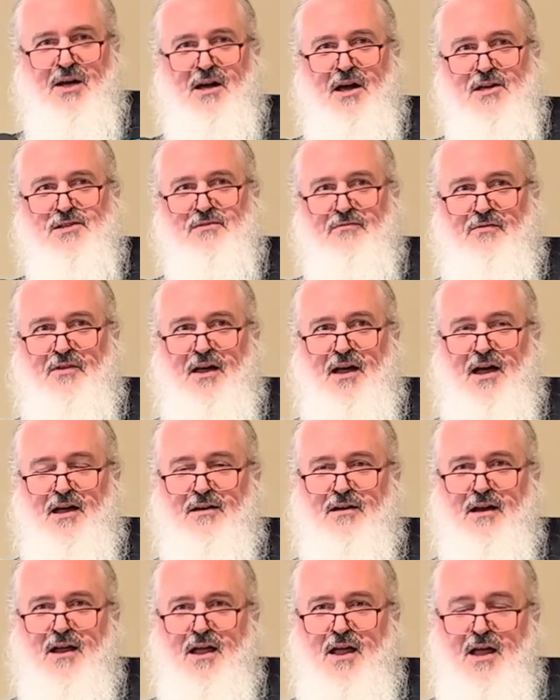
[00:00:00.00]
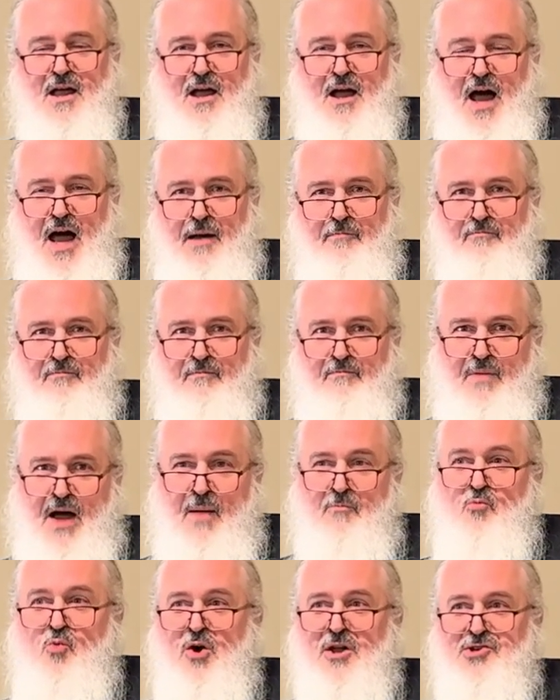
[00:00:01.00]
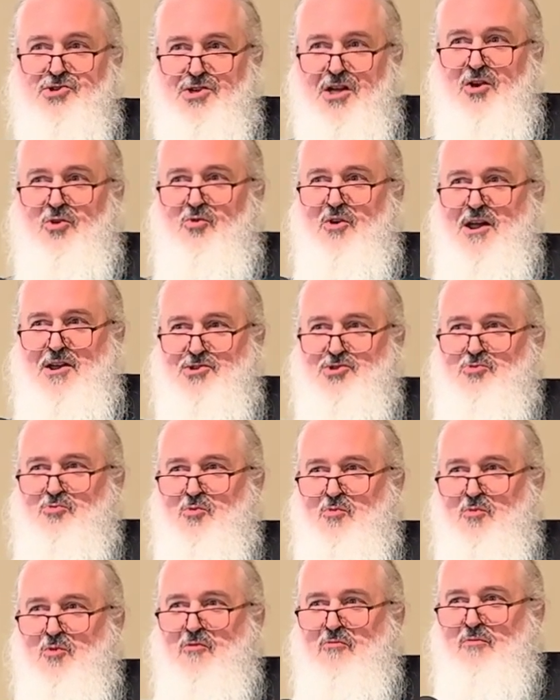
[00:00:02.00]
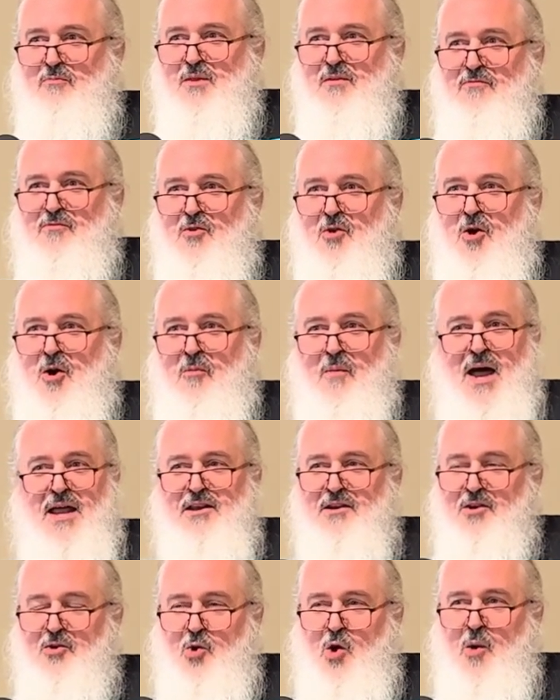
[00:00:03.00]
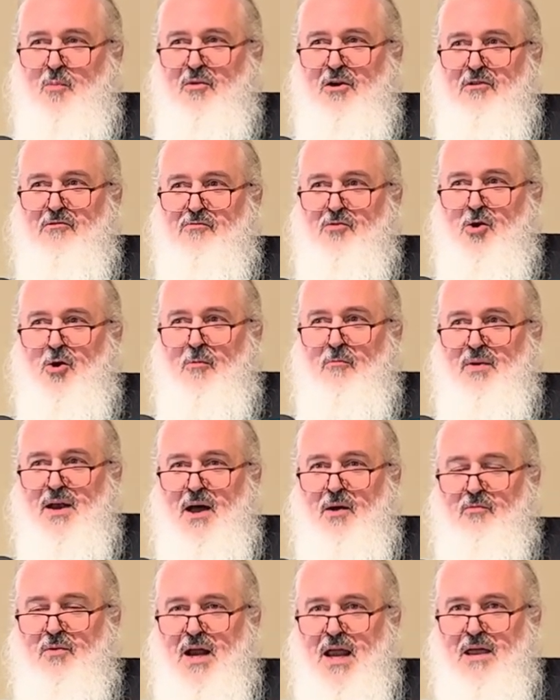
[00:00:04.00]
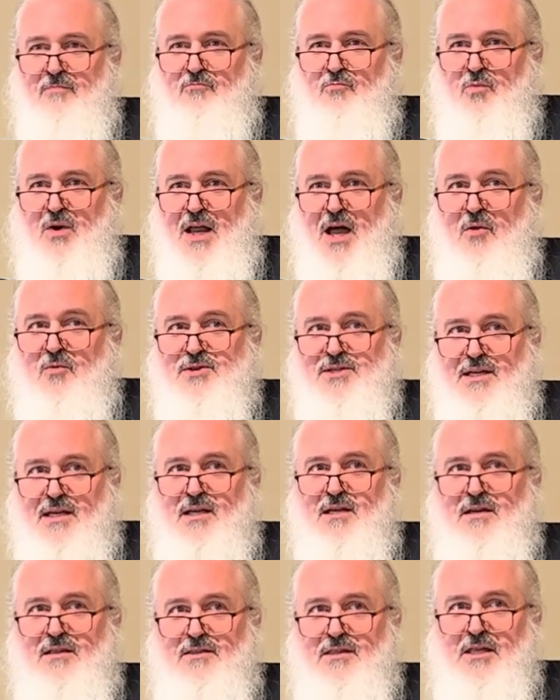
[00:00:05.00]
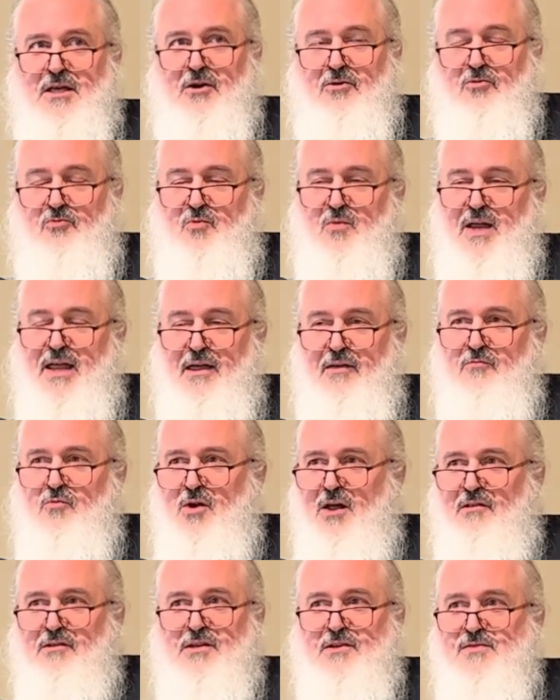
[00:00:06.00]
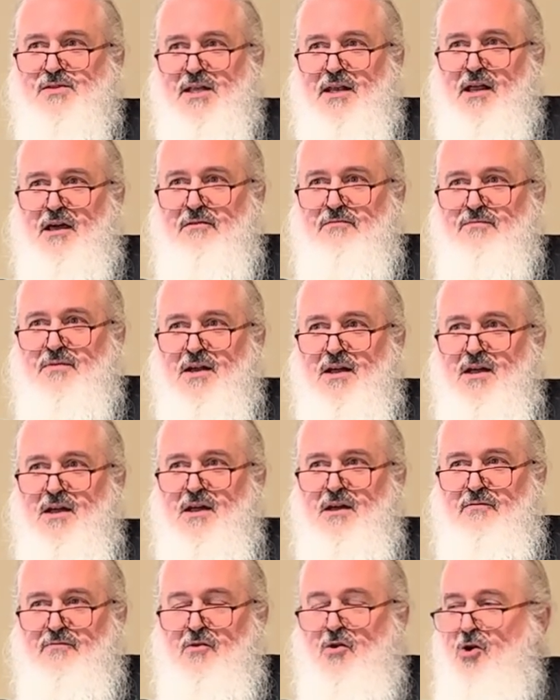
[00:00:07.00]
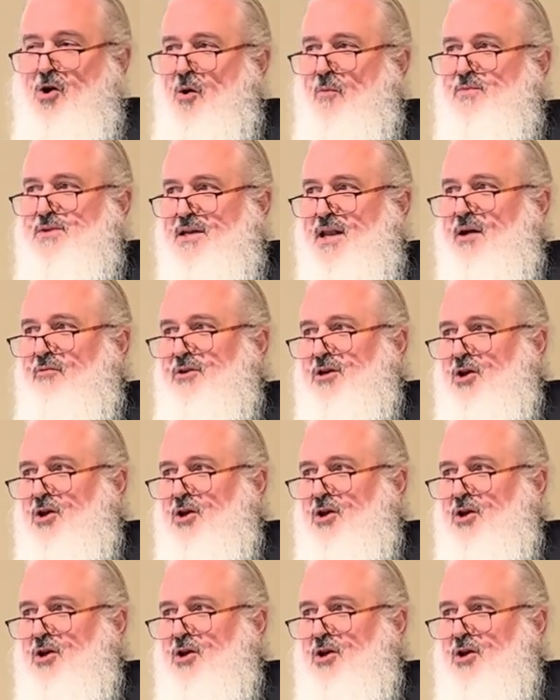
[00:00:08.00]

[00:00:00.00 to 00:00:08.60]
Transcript: because of that. I'm one generation removed from the farm. I didn't grow up on a farm, but I, when I was a kid, though, we had relatives that had farms, and I